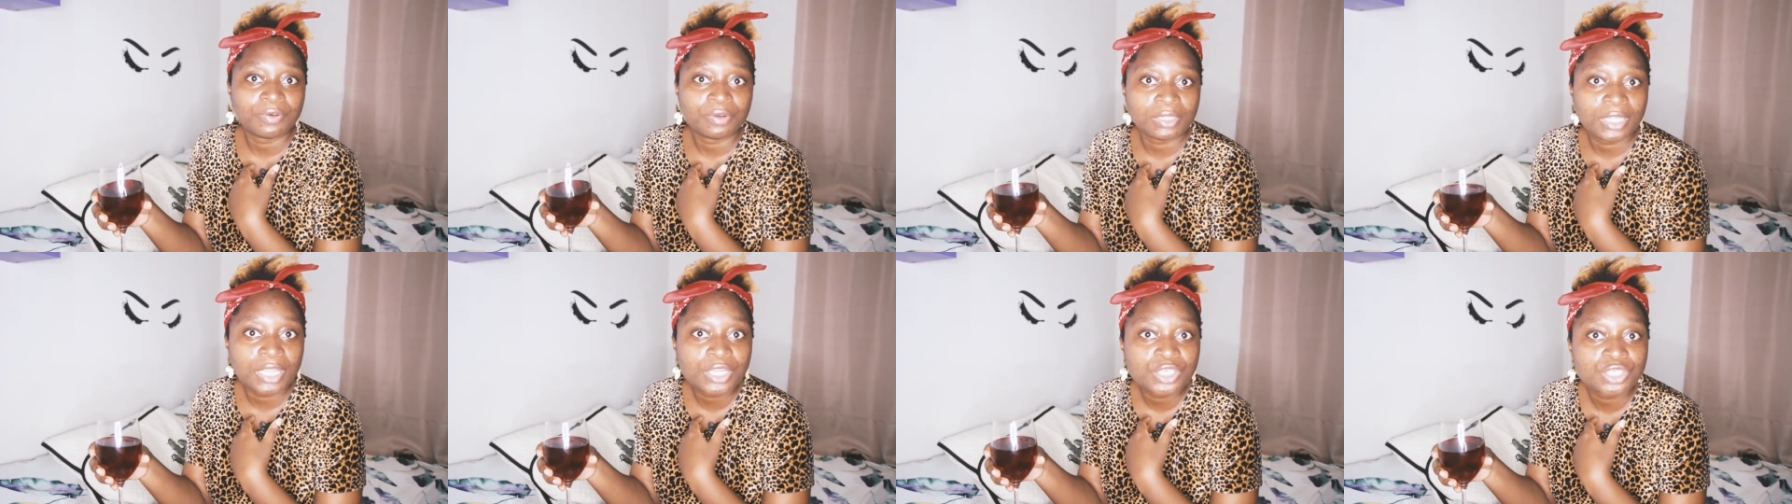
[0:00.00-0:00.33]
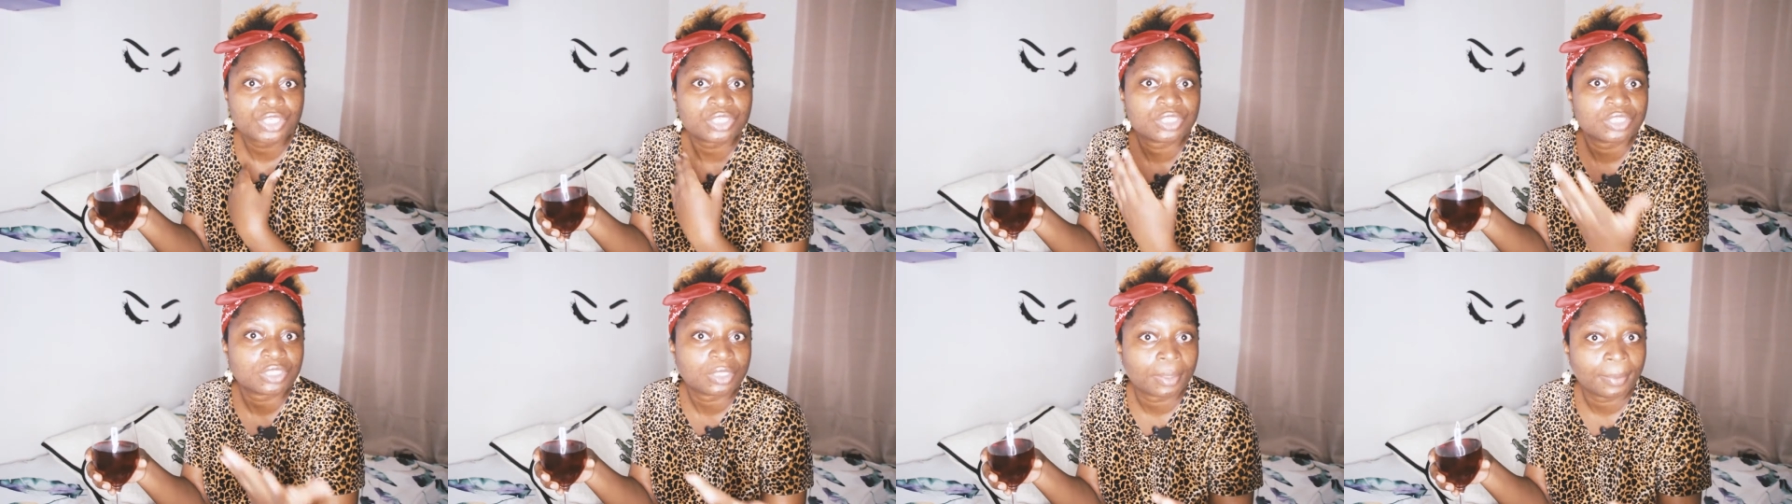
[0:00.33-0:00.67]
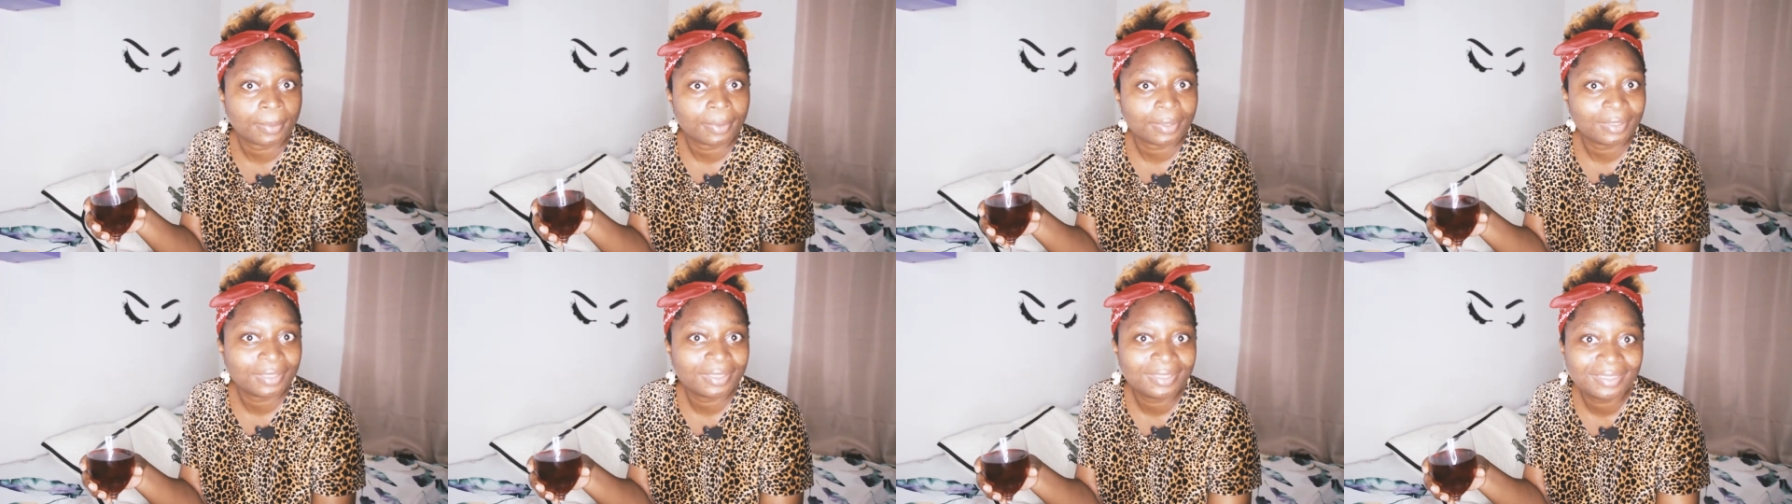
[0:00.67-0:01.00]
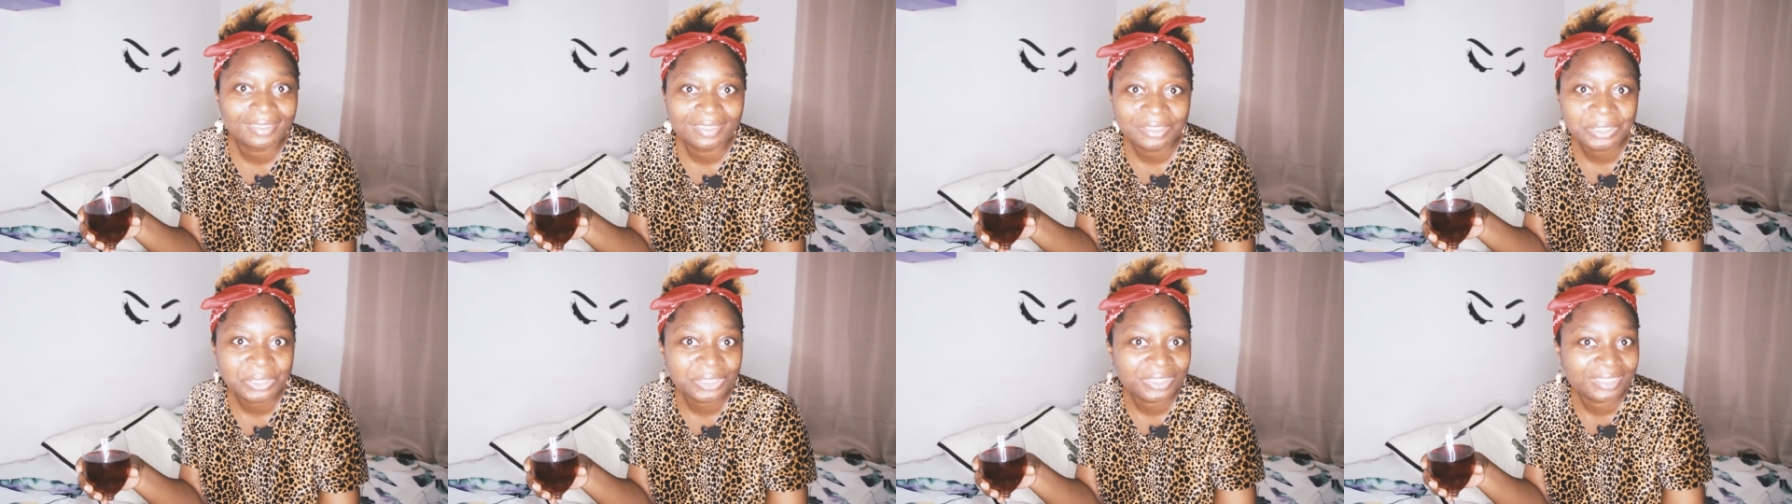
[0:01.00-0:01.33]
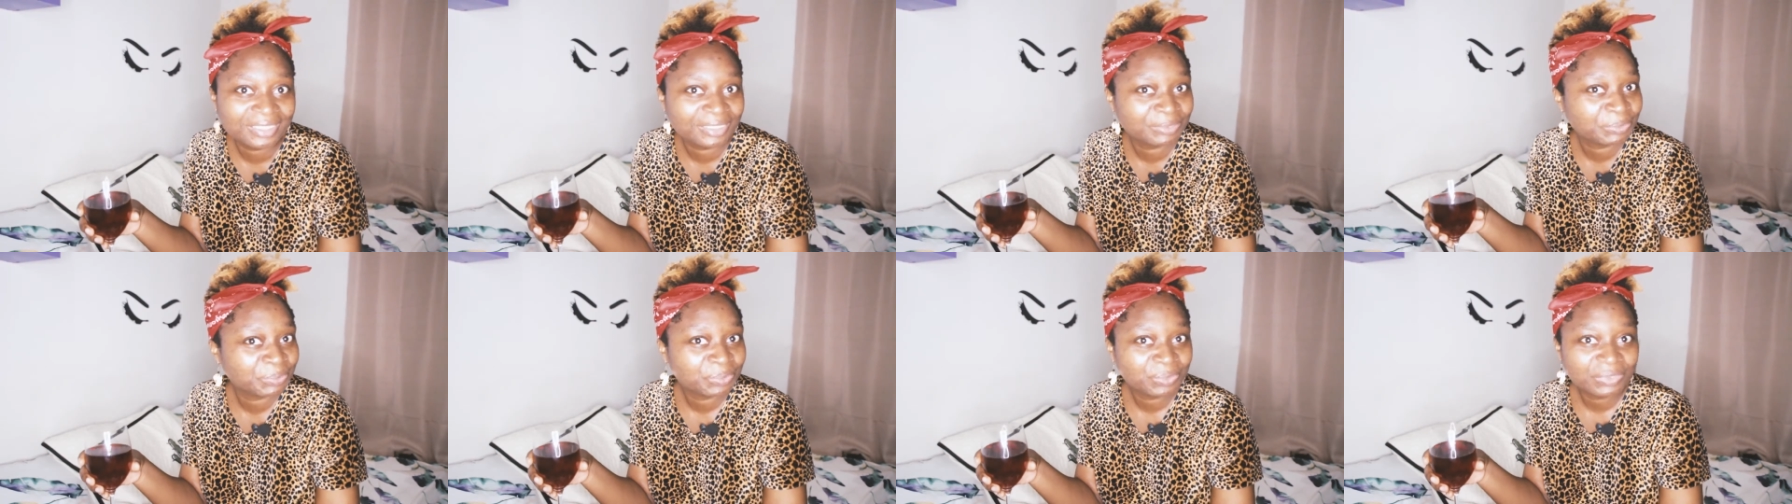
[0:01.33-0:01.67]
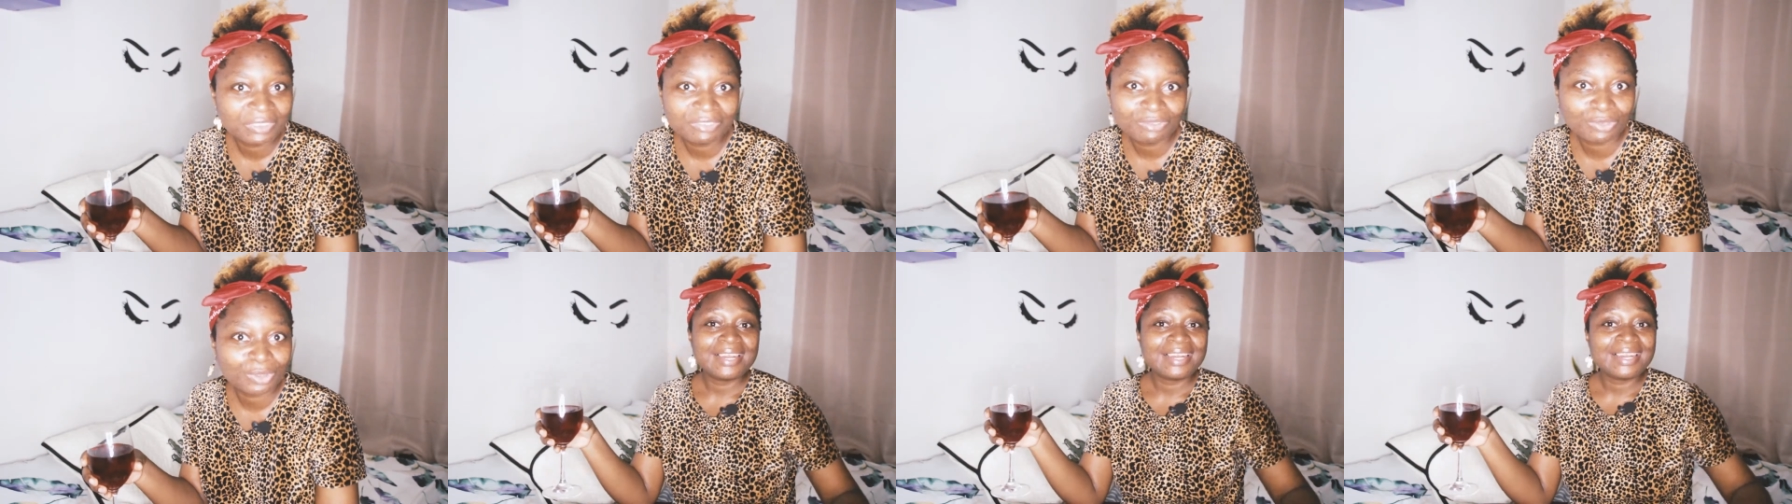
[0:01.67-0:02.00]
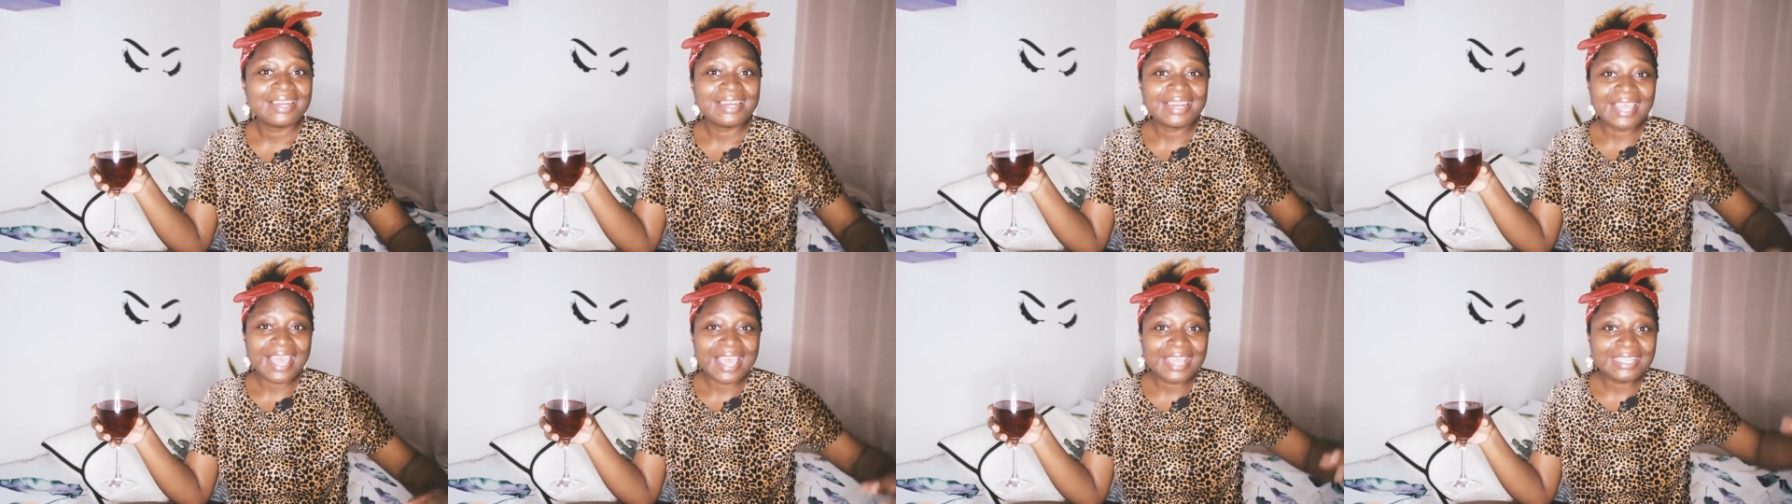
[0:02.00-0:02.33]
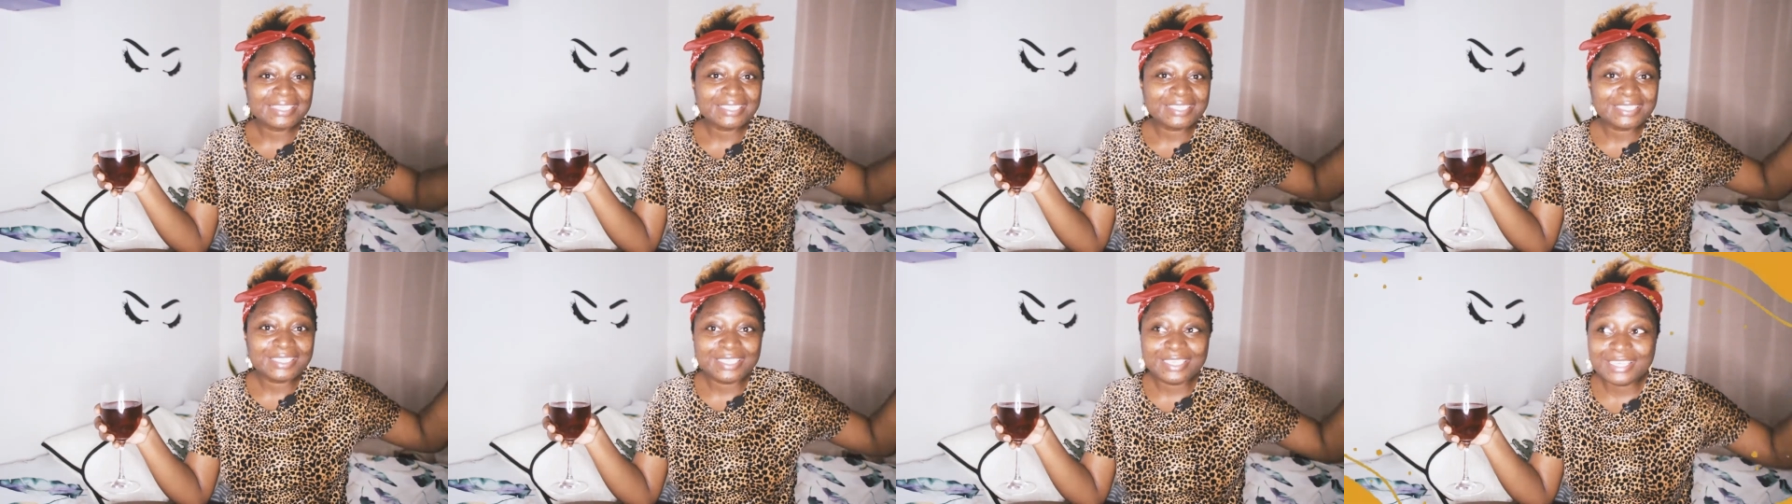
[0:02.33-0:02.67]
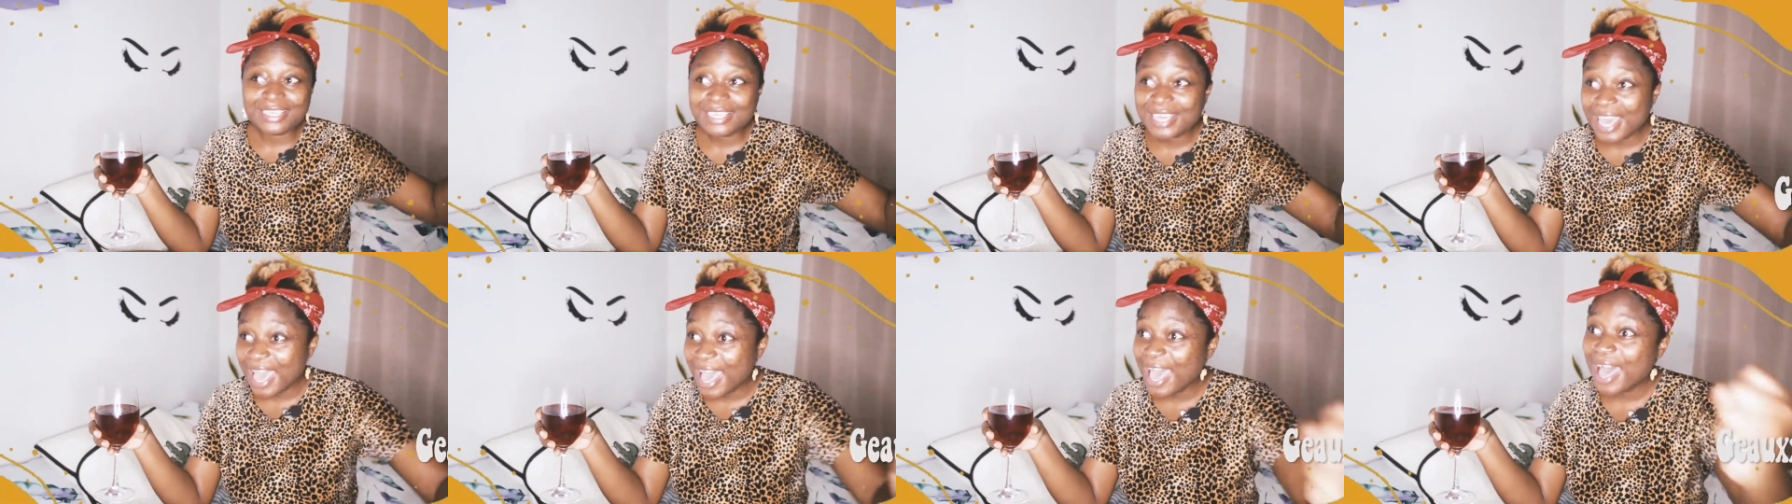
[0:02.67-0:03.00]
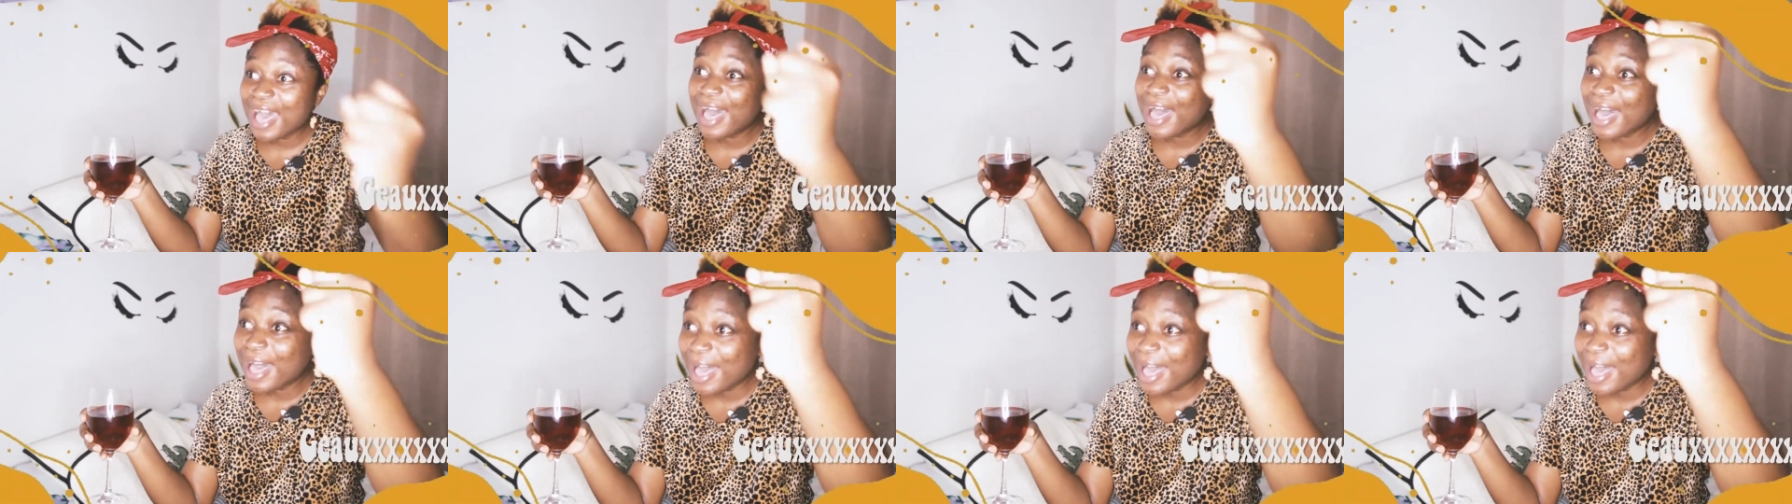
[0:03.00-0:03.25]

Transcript: relationship. Let's go!